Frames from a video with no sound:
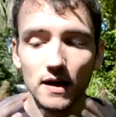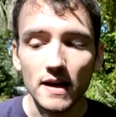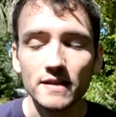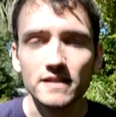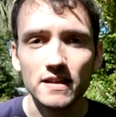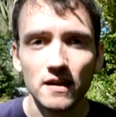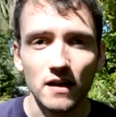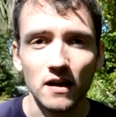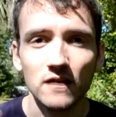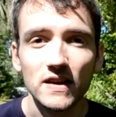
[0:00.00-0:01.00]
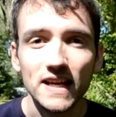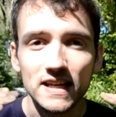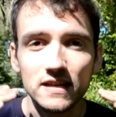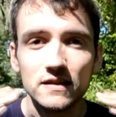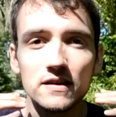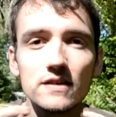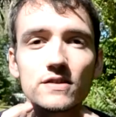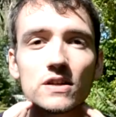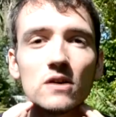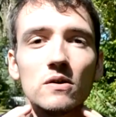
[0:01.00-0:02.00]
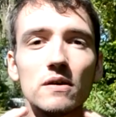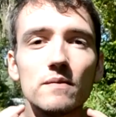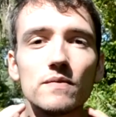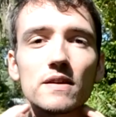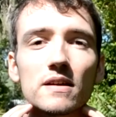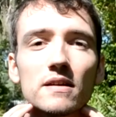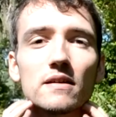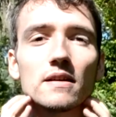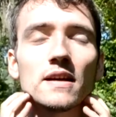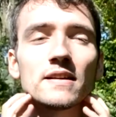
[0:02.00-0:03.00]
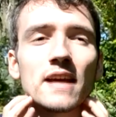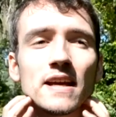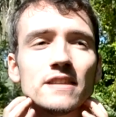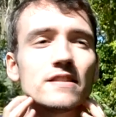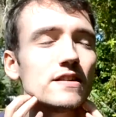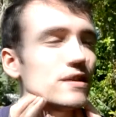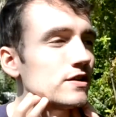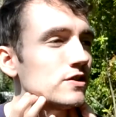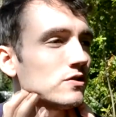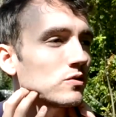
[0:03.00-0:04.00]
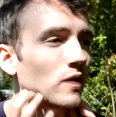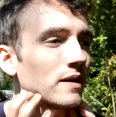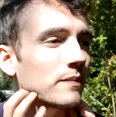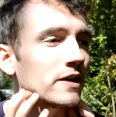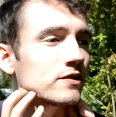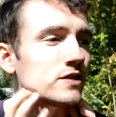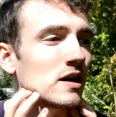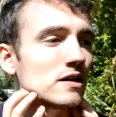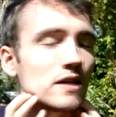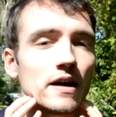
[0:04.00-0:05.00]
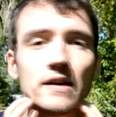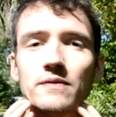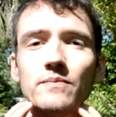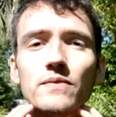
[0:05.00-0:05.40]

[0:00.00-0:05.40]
instead of in. So engage the tissue right by your jawline